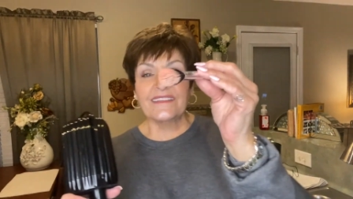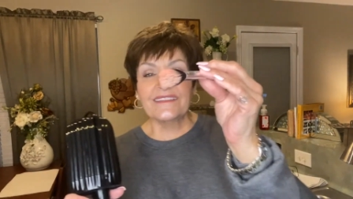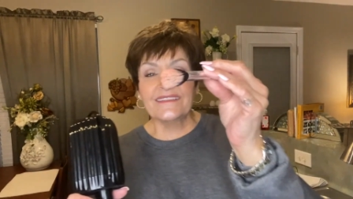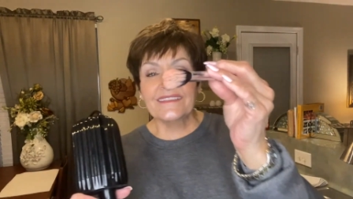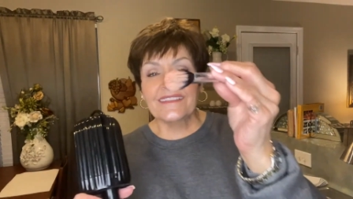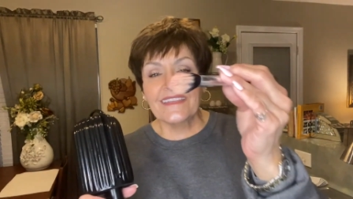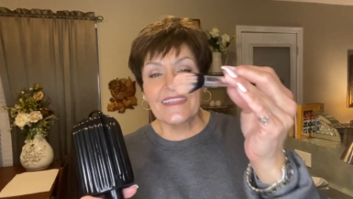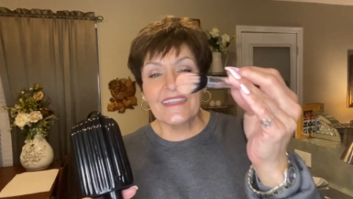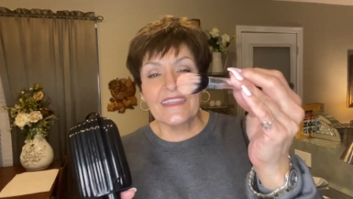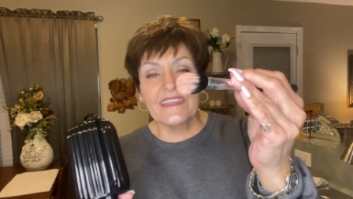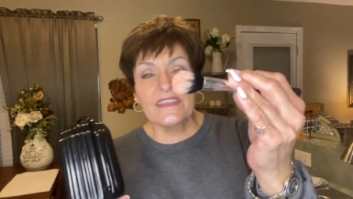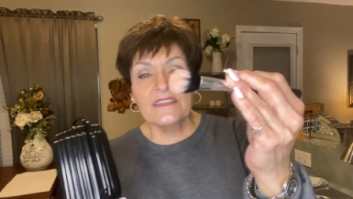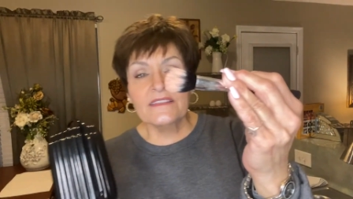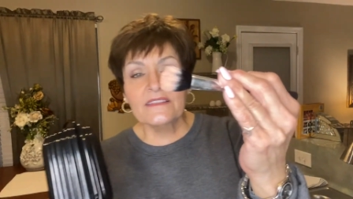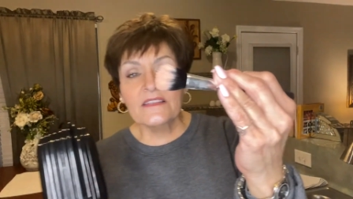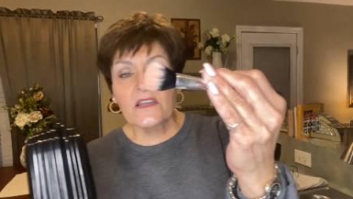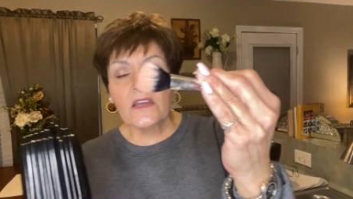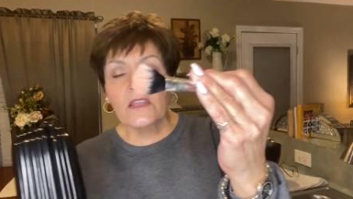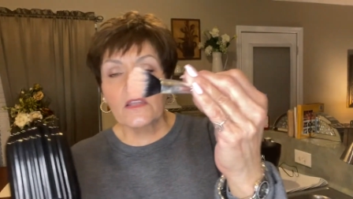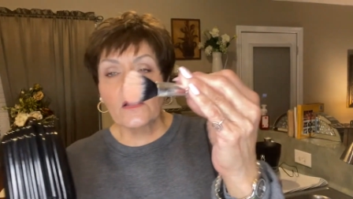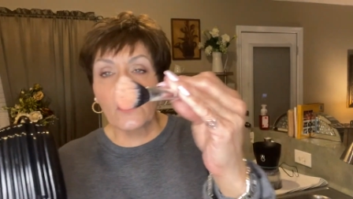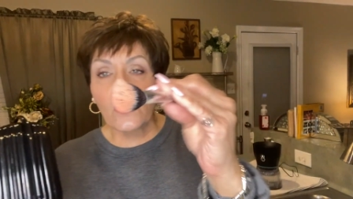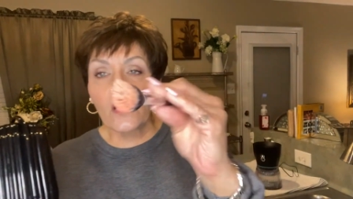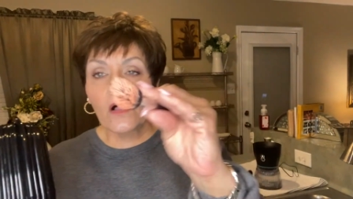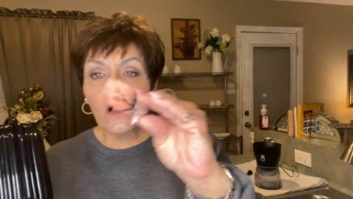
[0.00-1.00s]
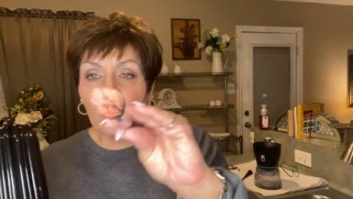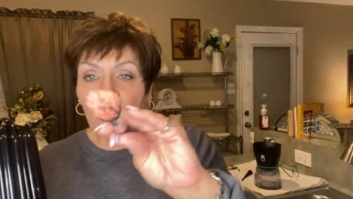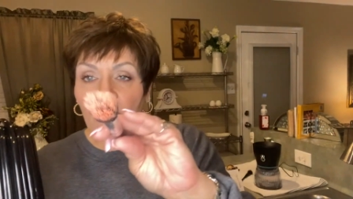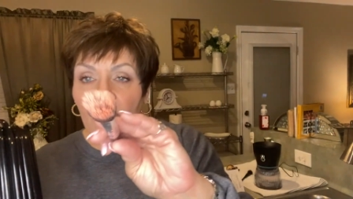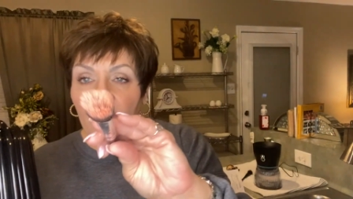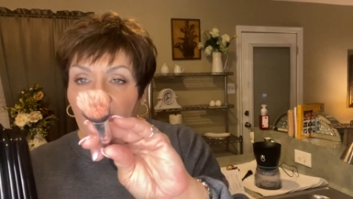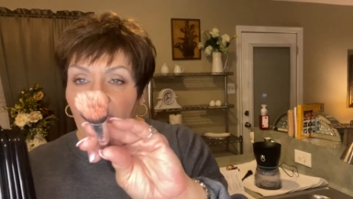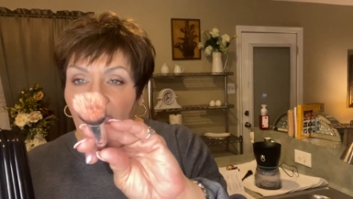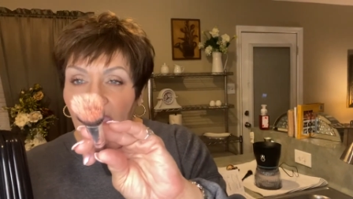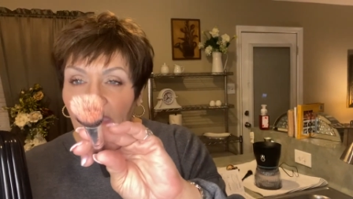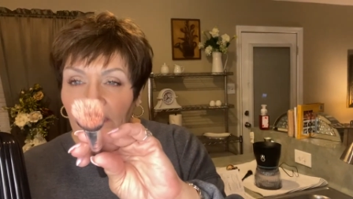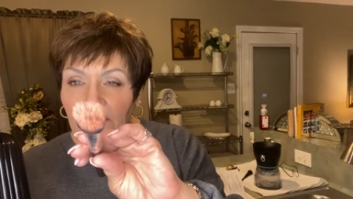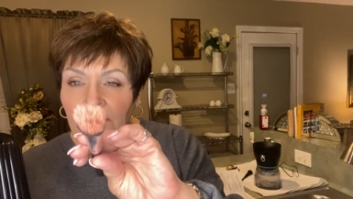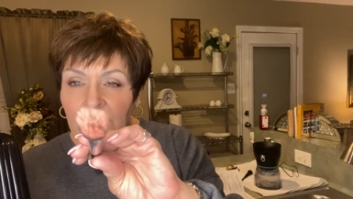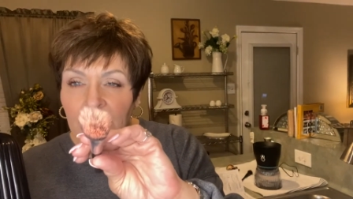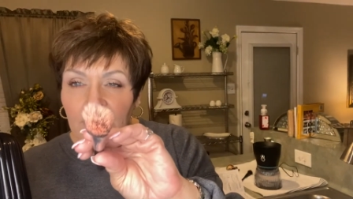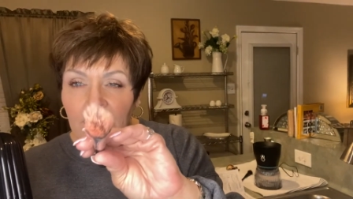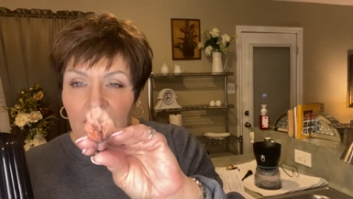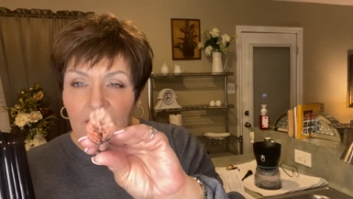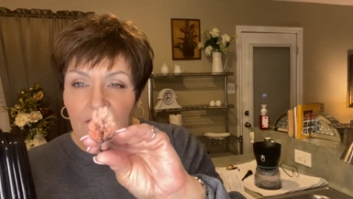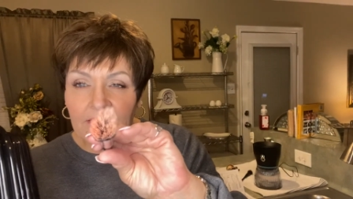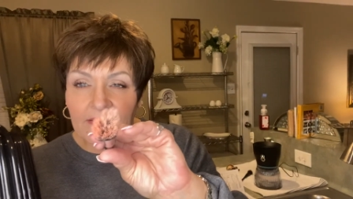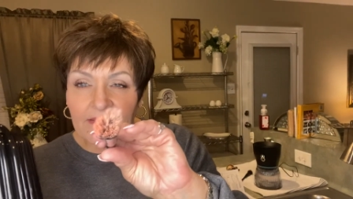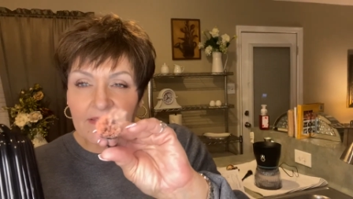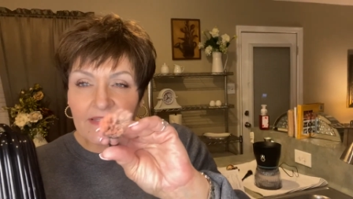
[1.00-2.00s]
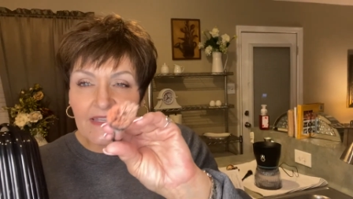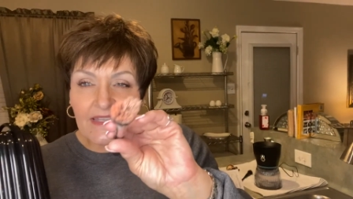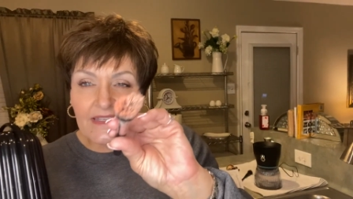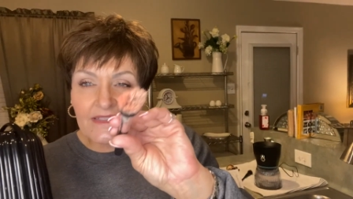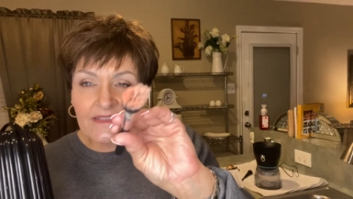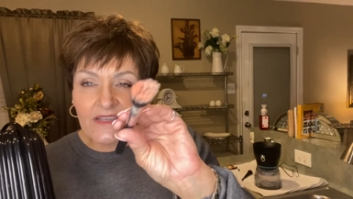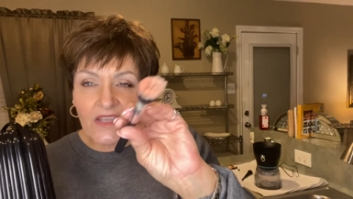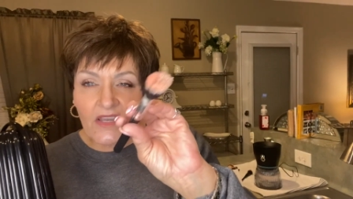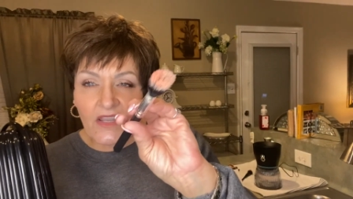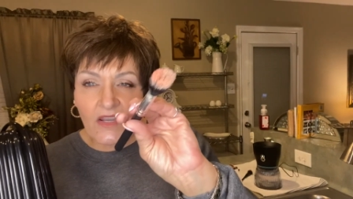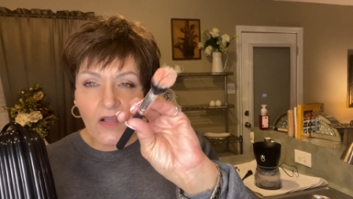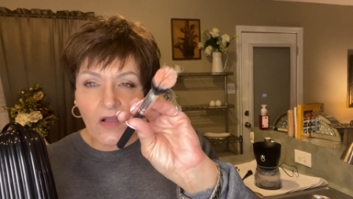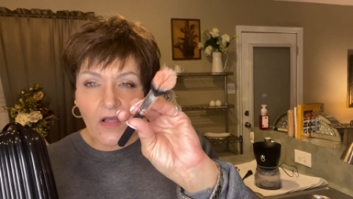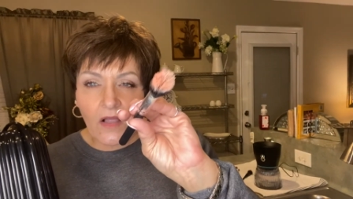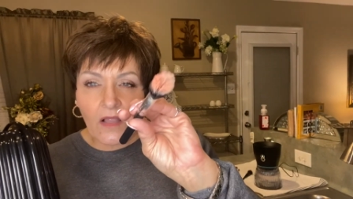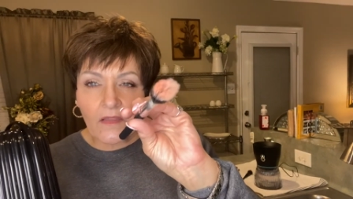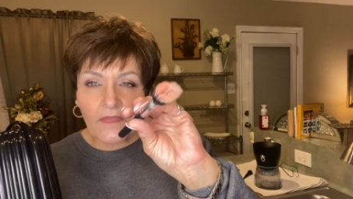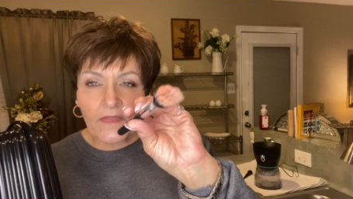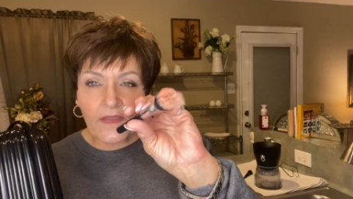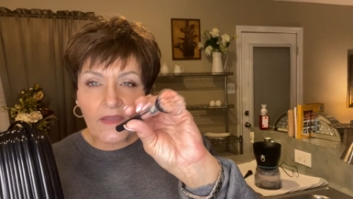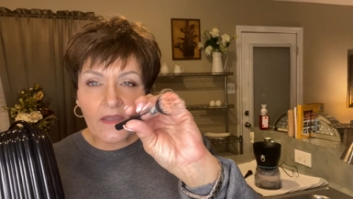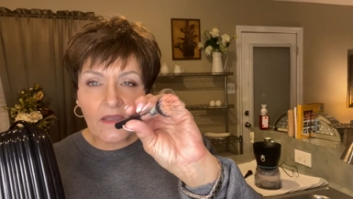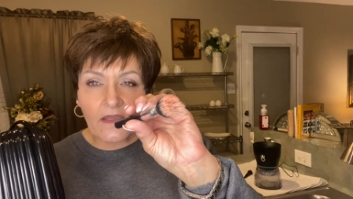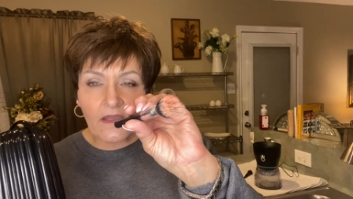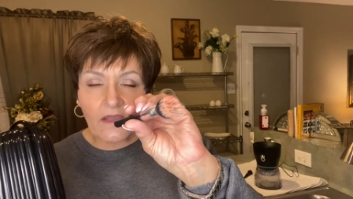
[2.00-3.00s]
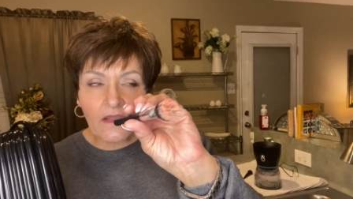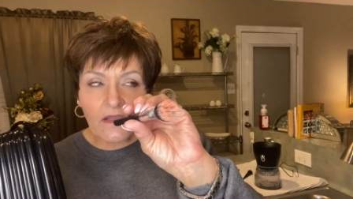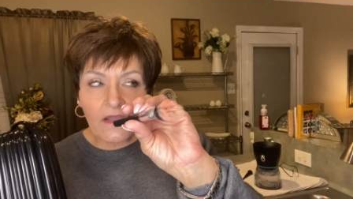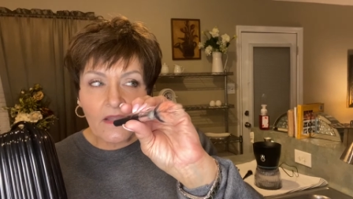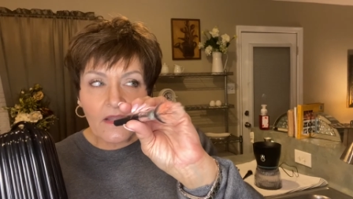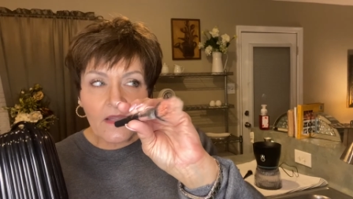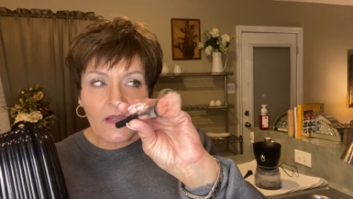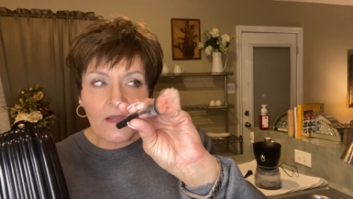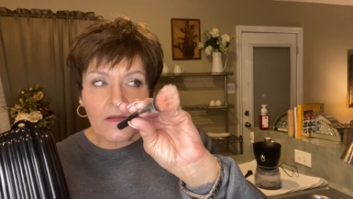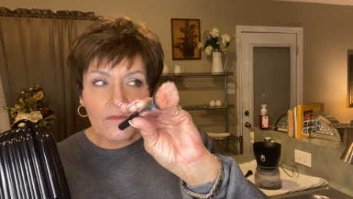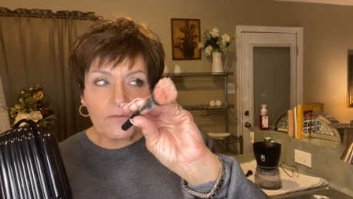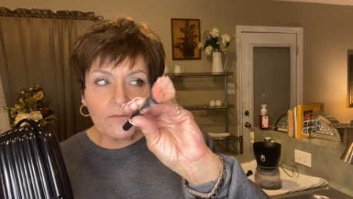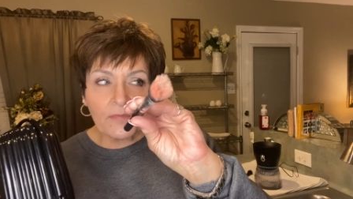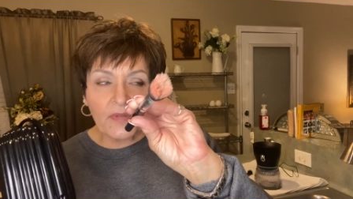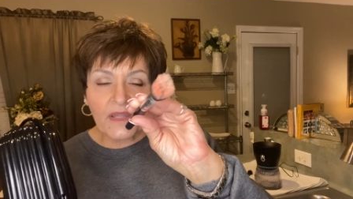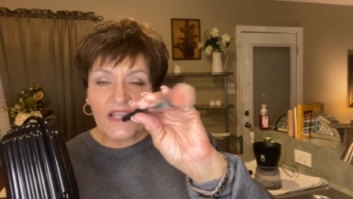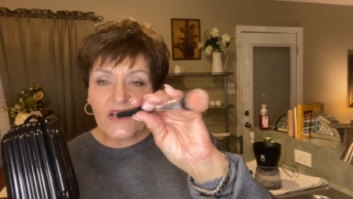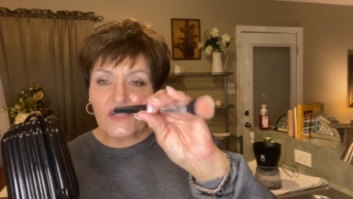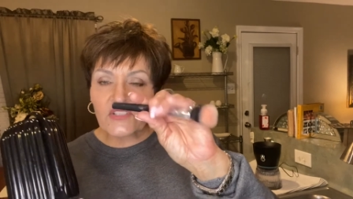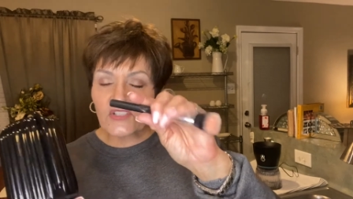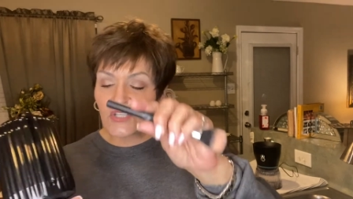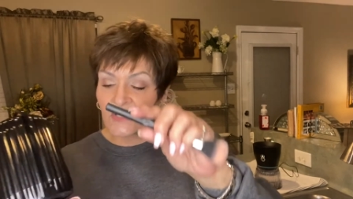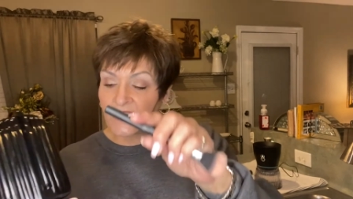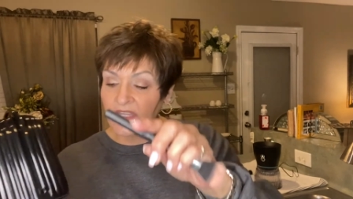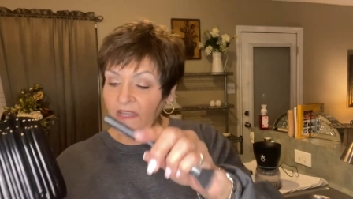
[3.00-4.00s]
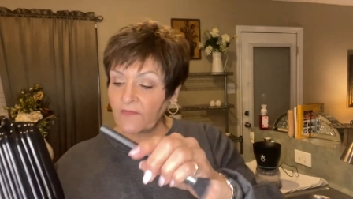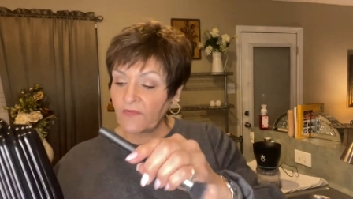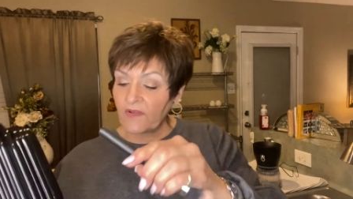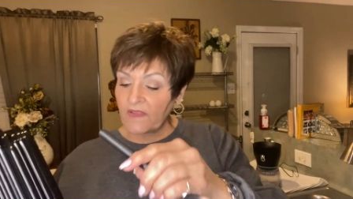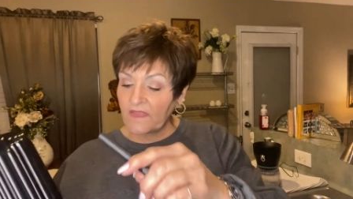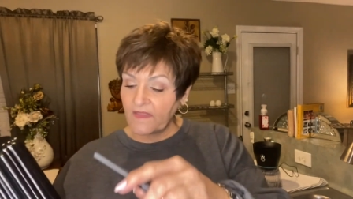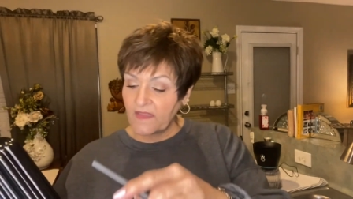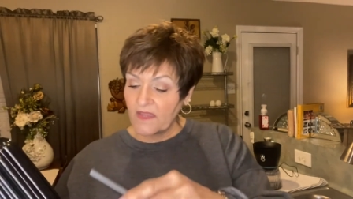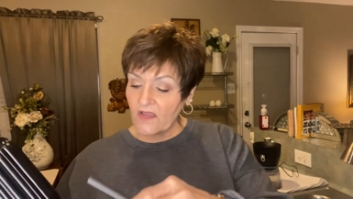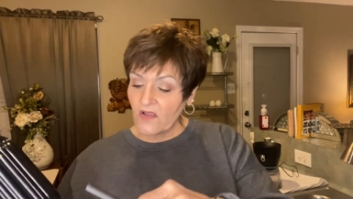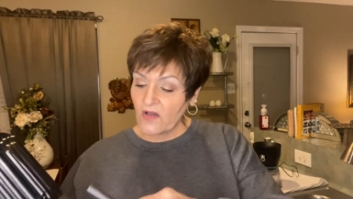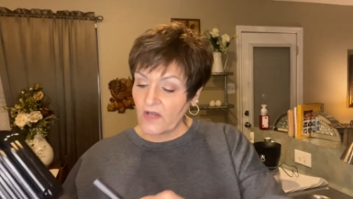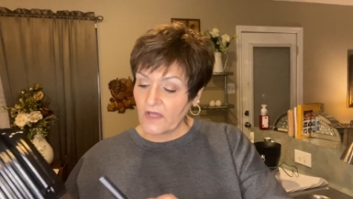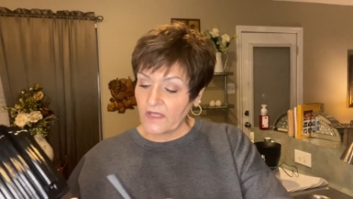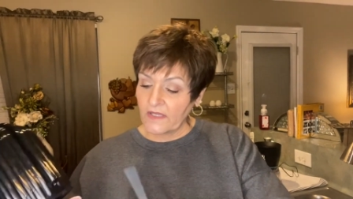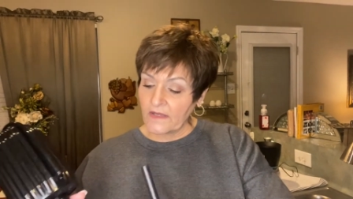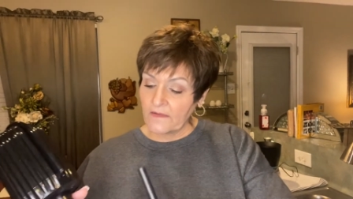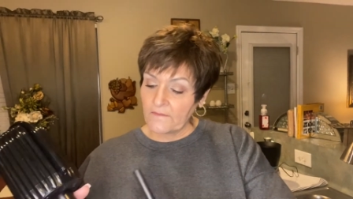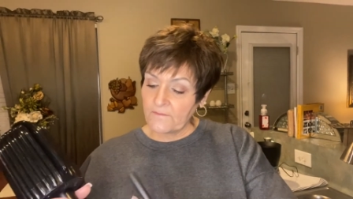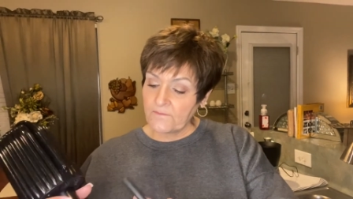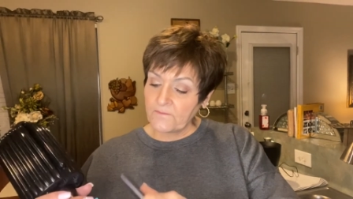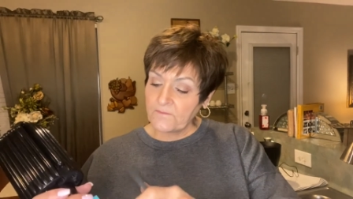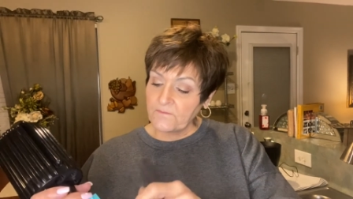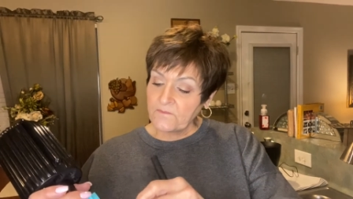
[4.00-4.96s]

See, it's got all that. See, it's got all the blush and everything on it.